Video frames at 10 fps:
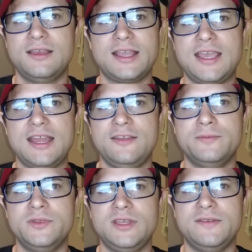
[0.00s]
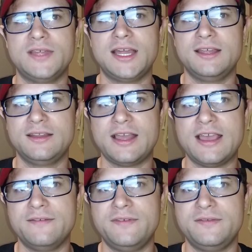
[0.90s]
I can't even believe that I
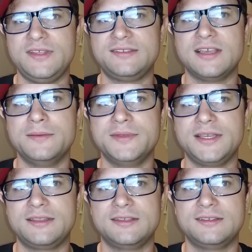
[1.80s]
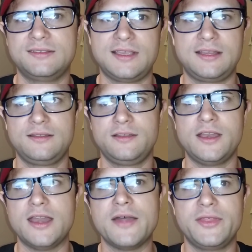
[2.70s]
have fifty subs. Like, this is like
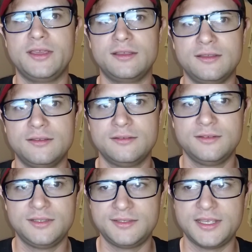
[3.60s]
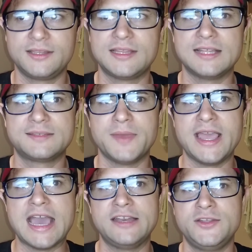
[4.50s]
nothing. It's like, that's my
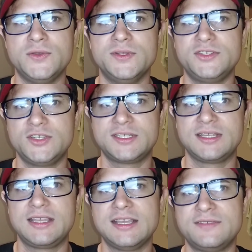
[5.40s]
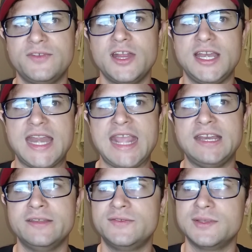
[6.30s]
attitude. It's just, it gets very
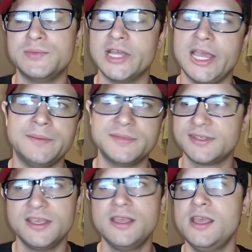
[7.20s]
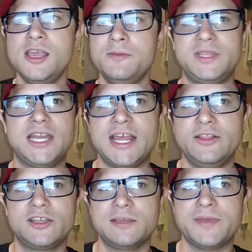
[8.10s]
negative sometimes. But then I
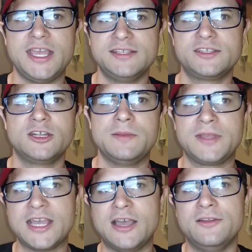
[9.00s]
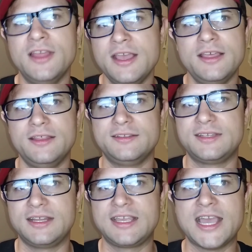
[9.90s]
look at my Instagram account.
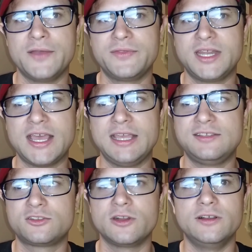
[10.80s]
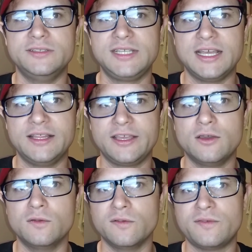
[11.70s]
It's an account that I struggled to get like
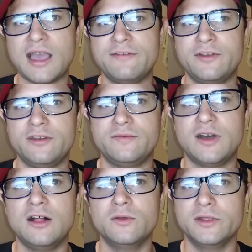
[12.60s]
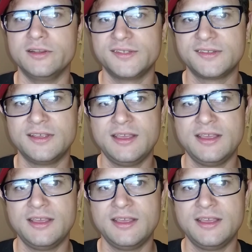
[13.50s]
over five hundred followers,